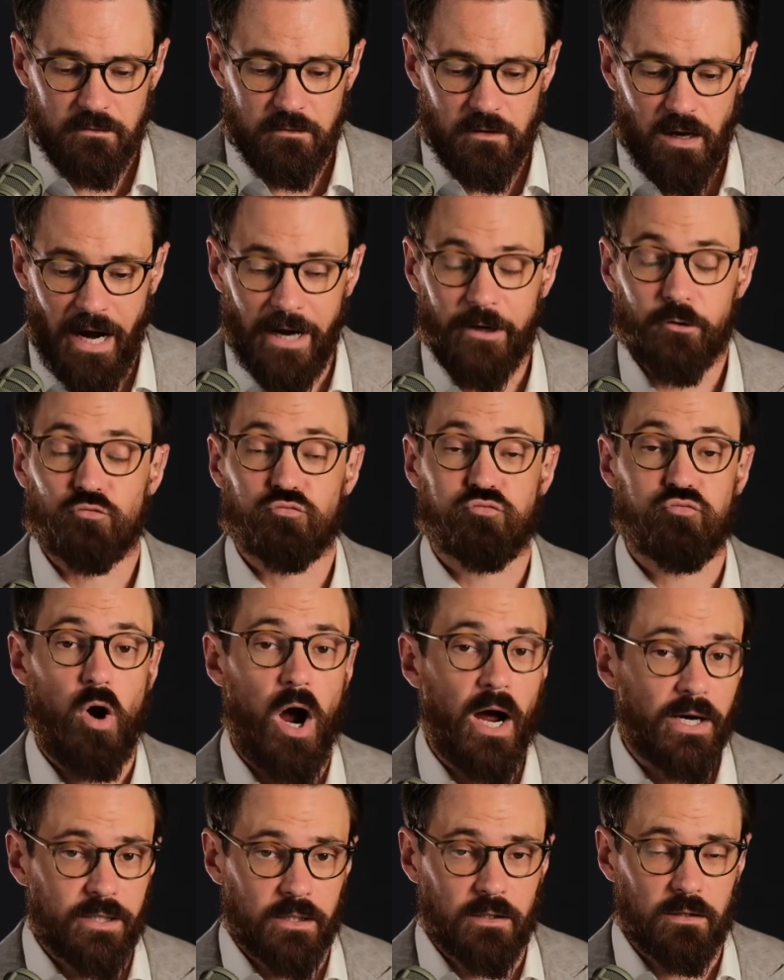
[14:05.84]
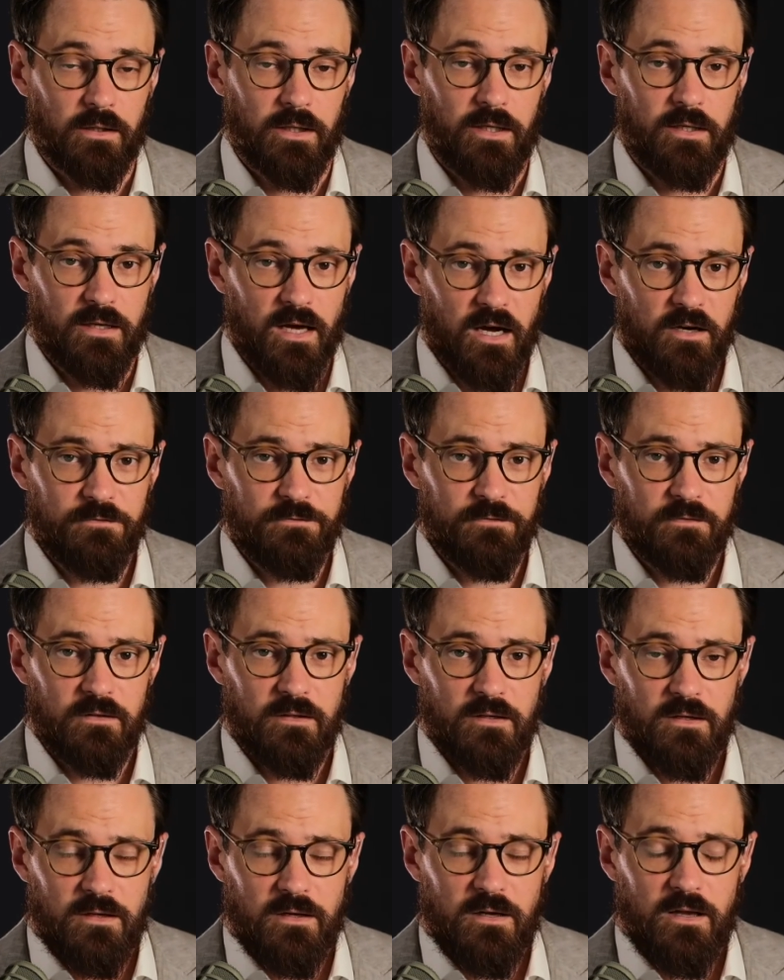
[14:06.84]
ironically enough,
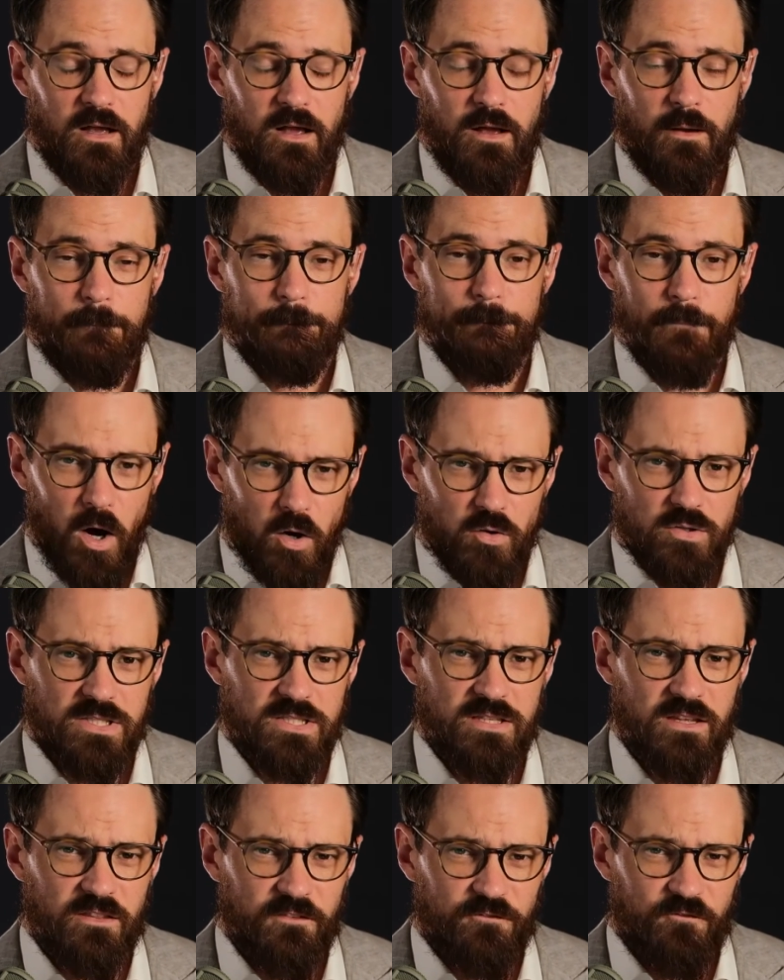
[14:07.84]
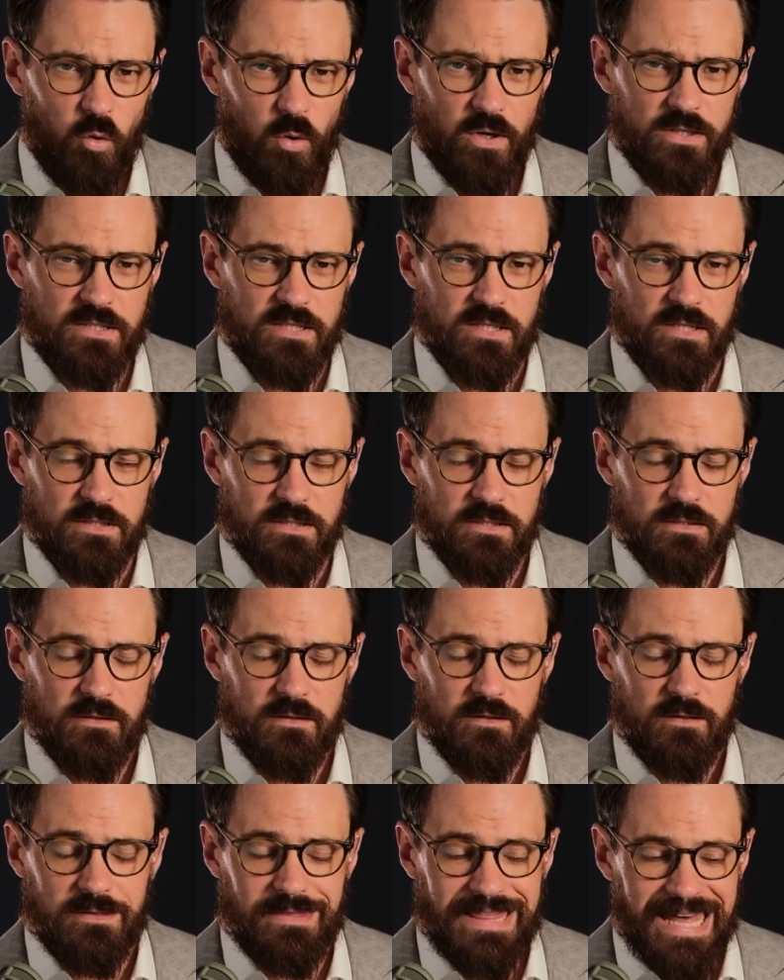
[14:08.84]
most of the voices
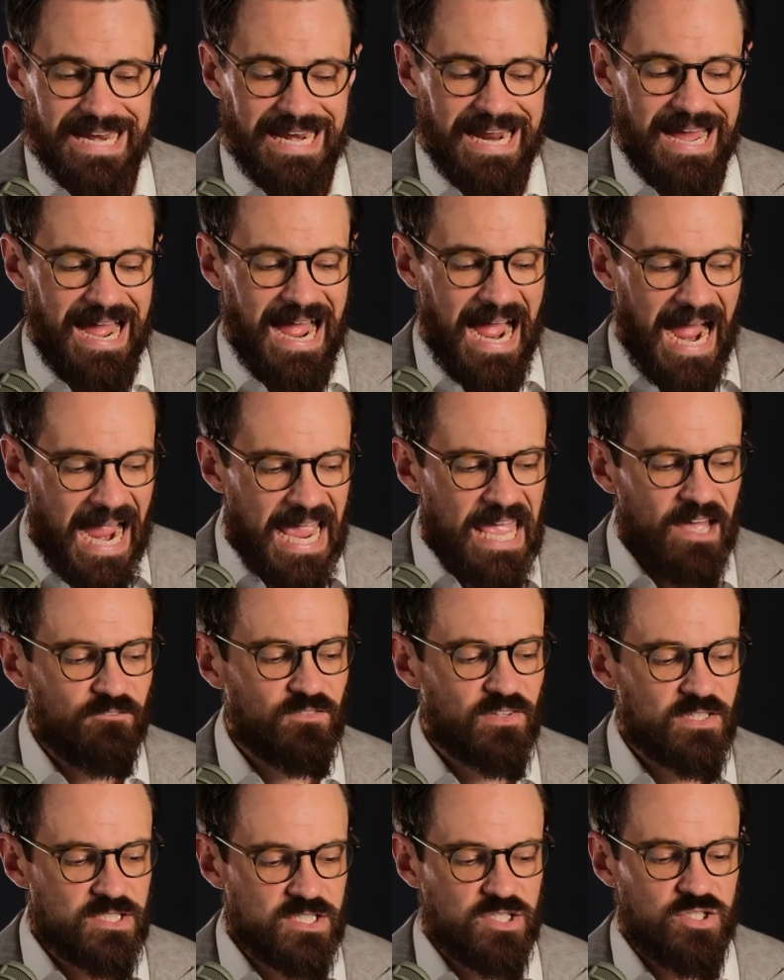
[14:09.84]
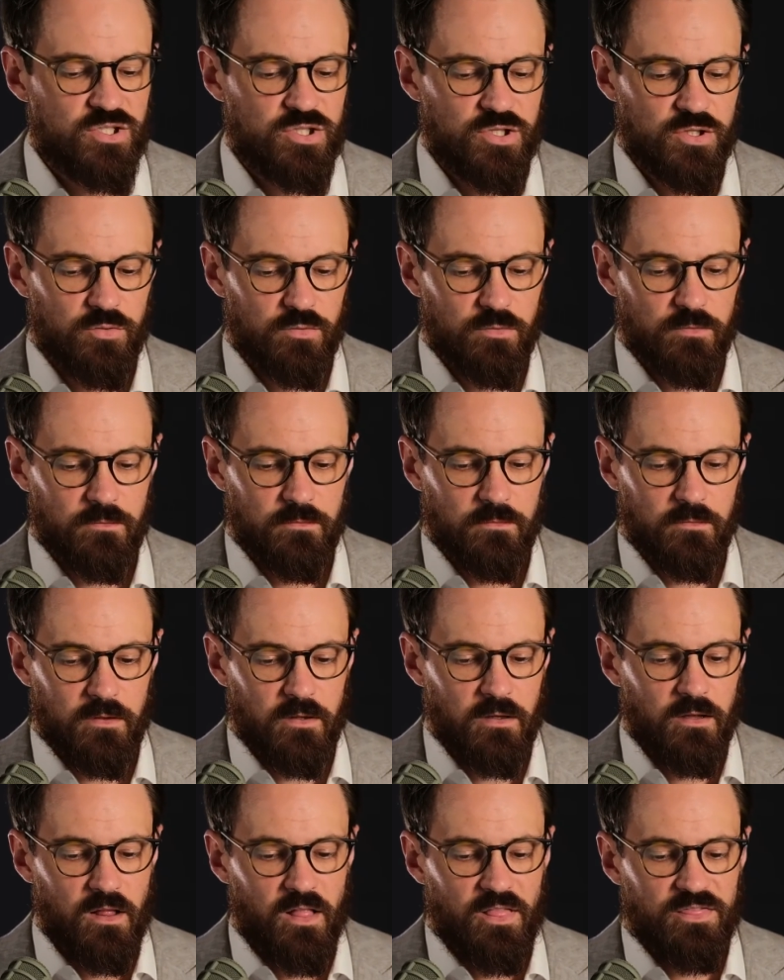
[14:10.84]
that I have listened to
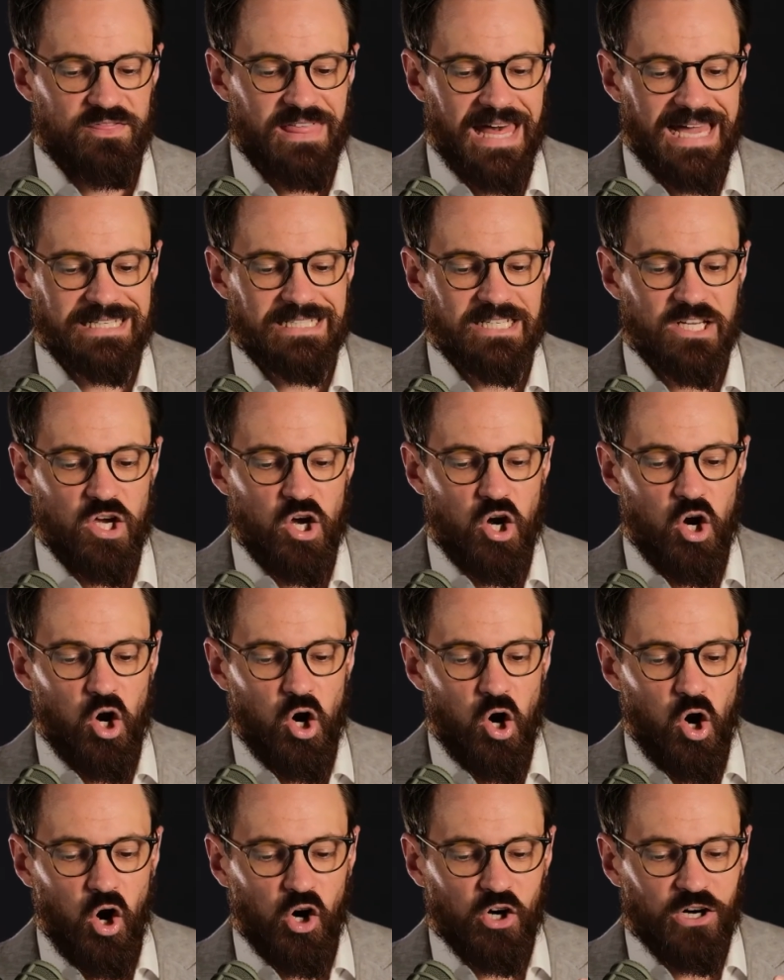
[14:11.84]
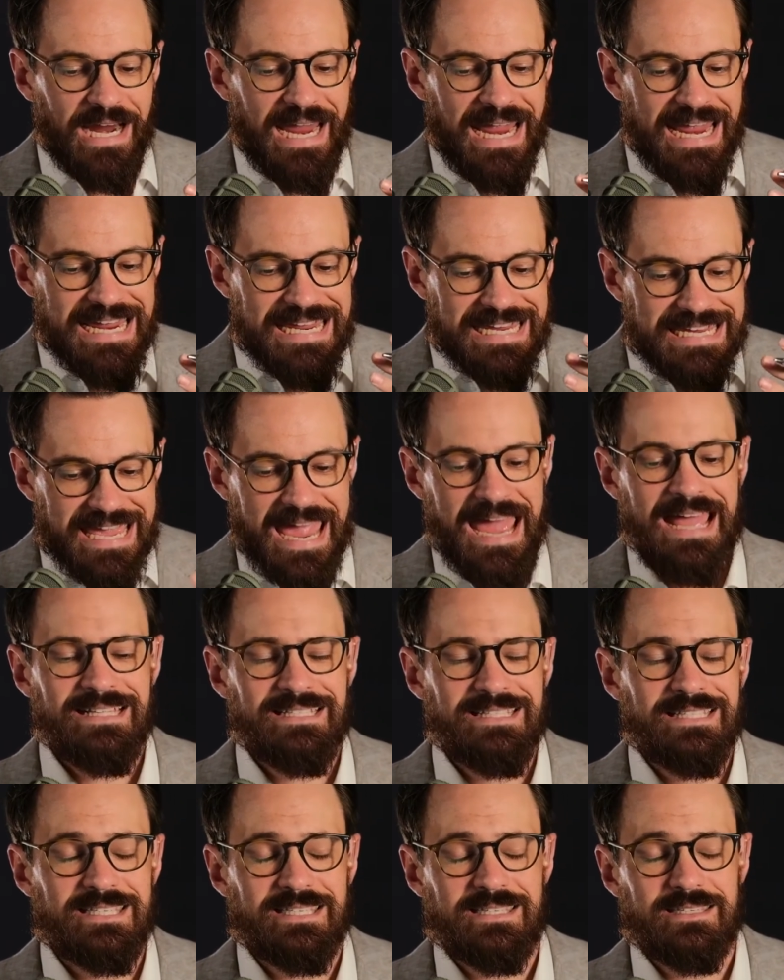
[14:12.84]
that are
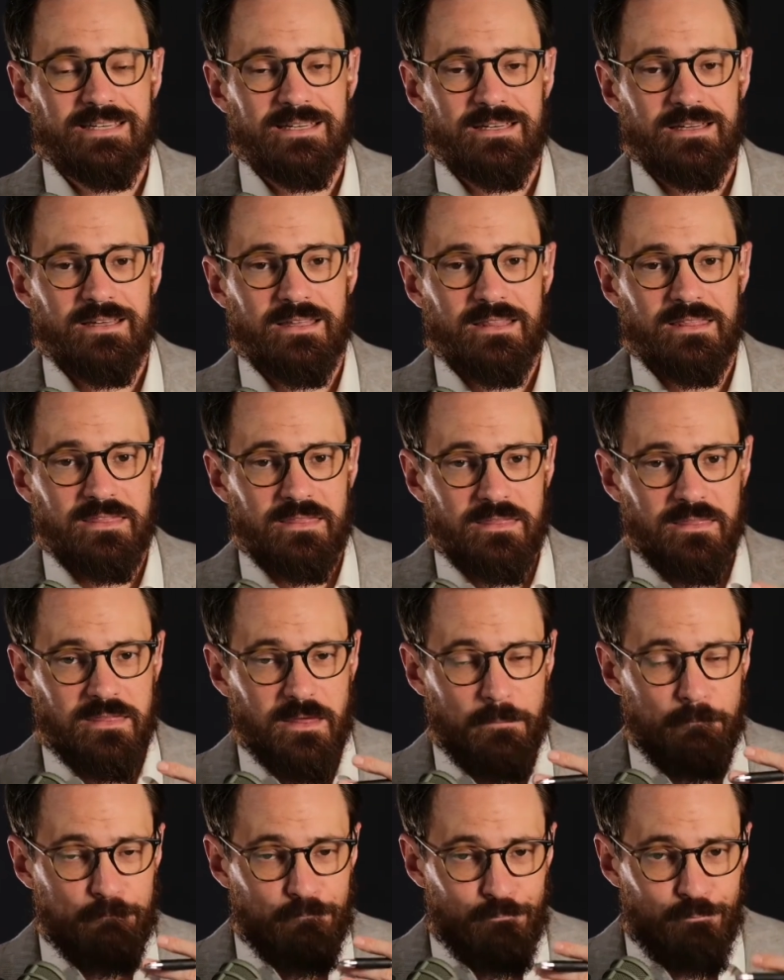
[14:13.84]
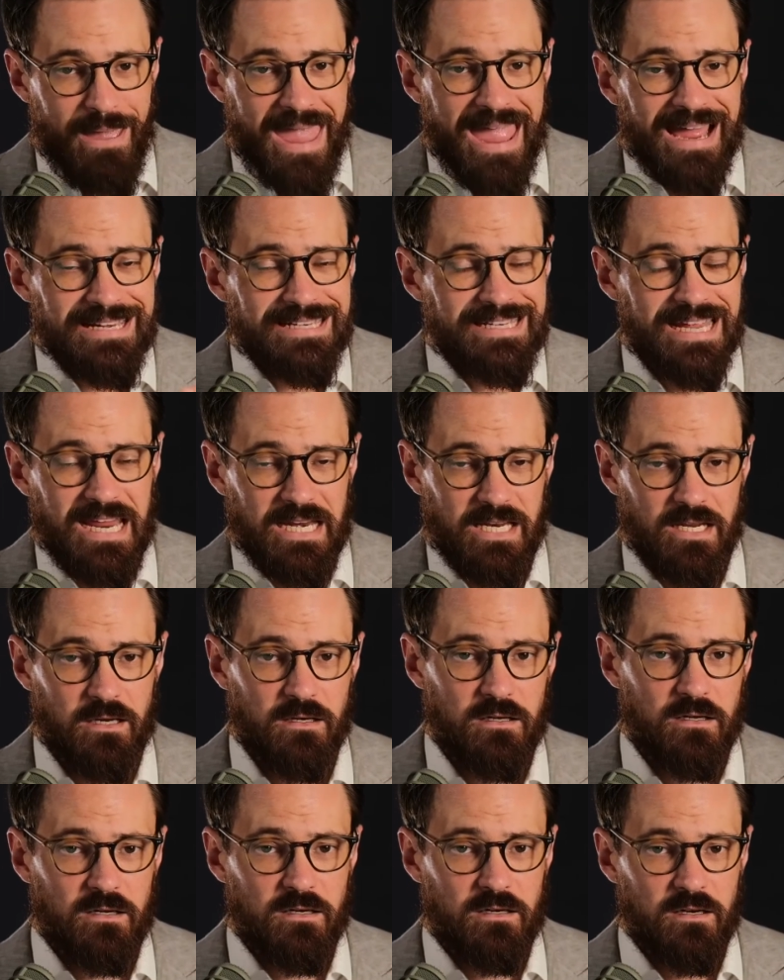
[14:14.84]
against the
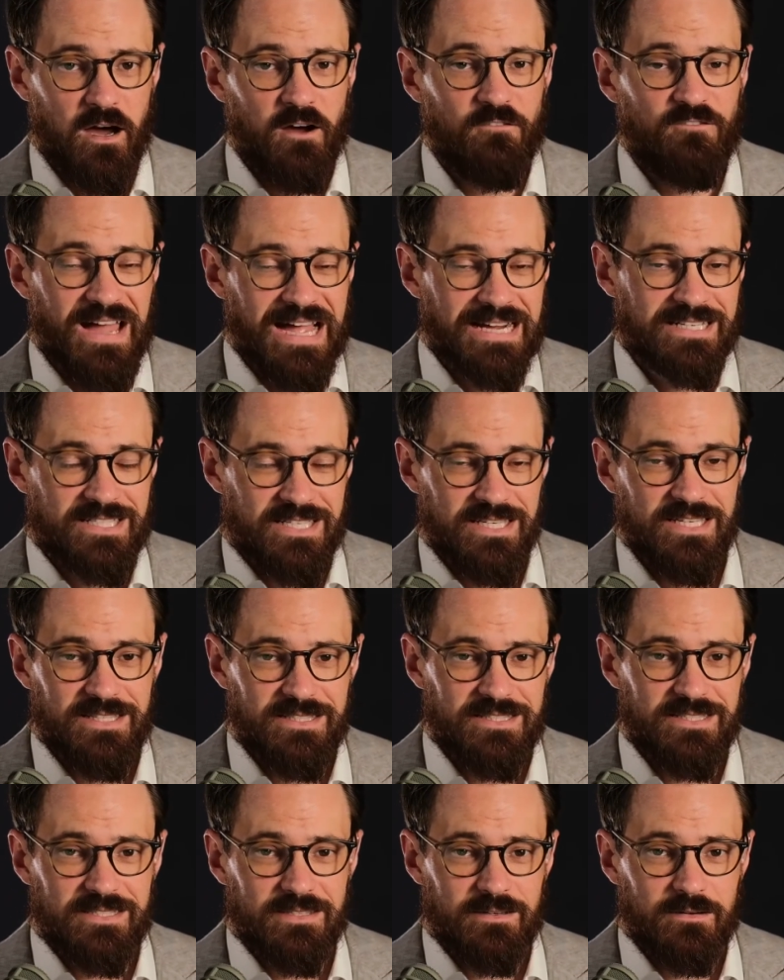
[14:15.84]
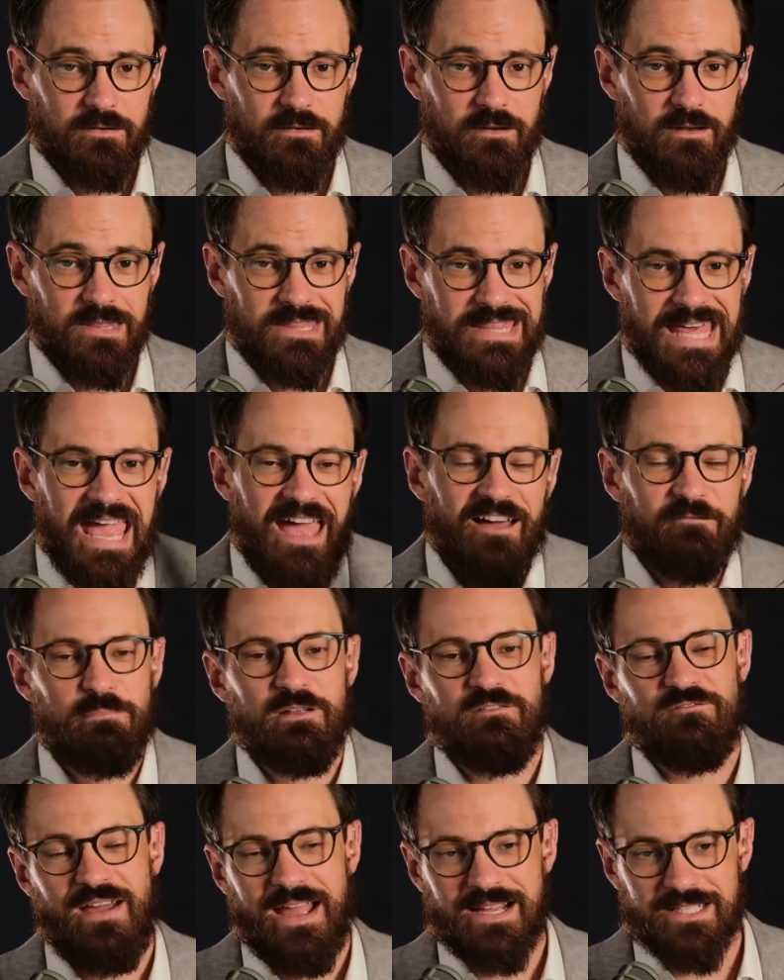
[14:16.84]
mandating of vaccines, they have
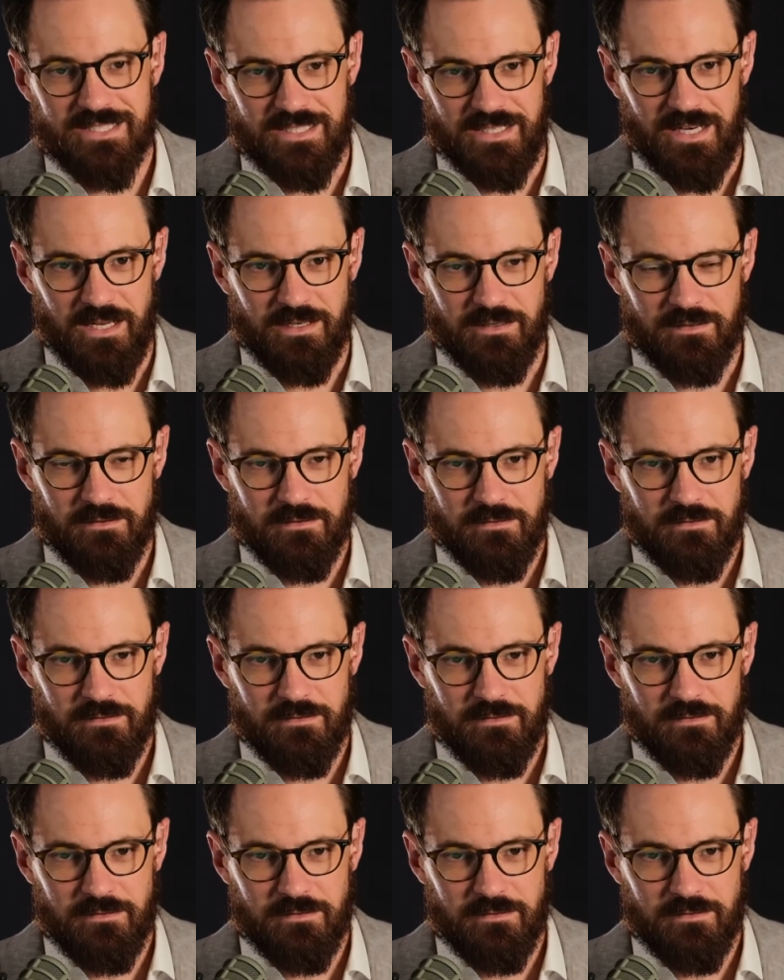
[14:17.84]
been vaccinated.